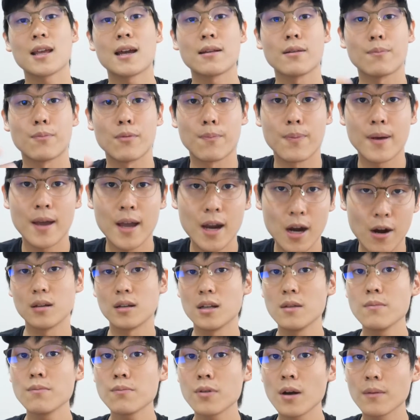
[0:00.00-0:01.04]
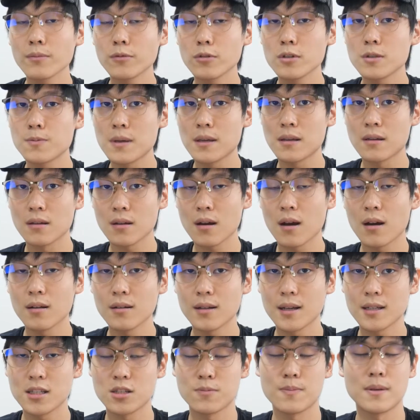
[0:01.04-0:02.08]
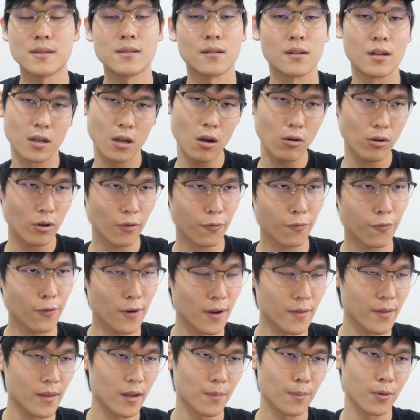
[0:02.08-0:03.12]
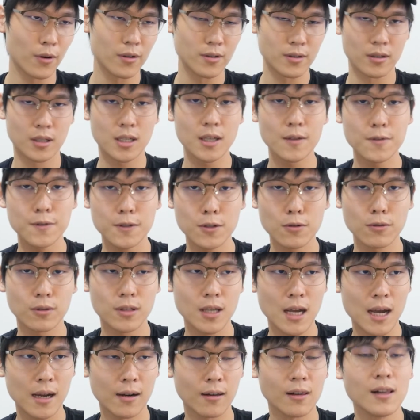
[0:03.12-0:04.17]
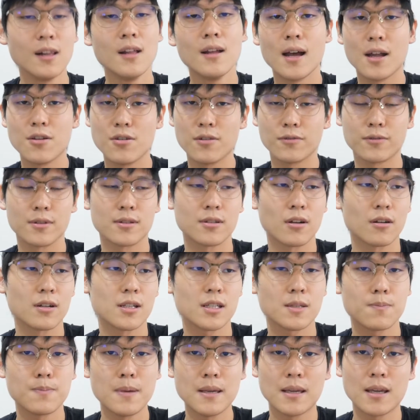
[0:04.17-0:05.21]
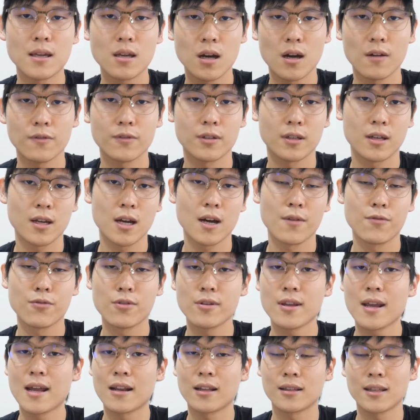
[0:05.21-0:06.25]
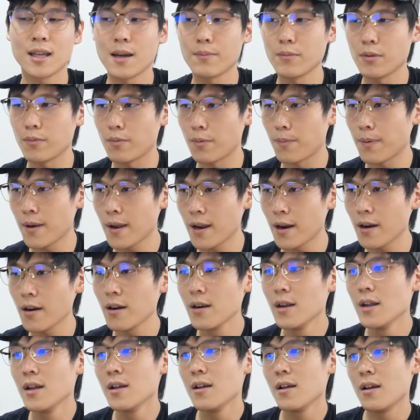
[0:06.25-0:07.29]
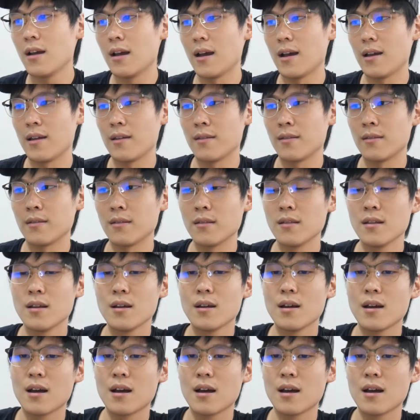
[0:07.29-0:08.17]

time to prepare. In an impromptu speaking contest, you basically go to the front and the person gives you a title and you have to start speaking off the cuff. You didn't get time to prepare, and